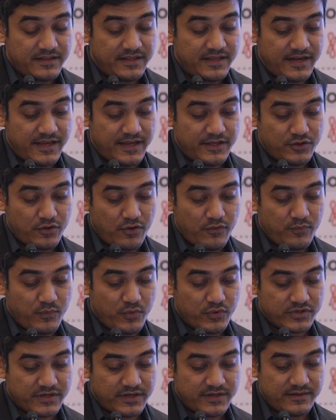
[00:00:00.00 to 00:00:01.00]
the range of
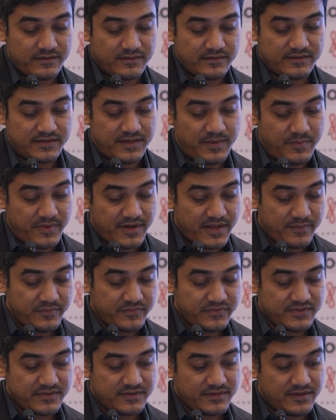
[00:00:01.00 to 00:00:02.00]
motion,
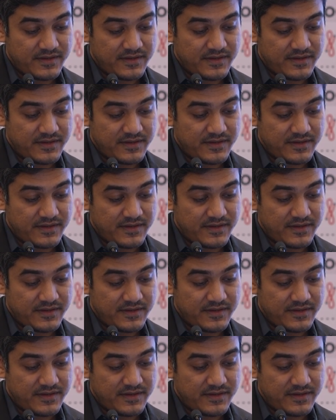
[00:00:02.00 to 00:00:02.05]
symptoms,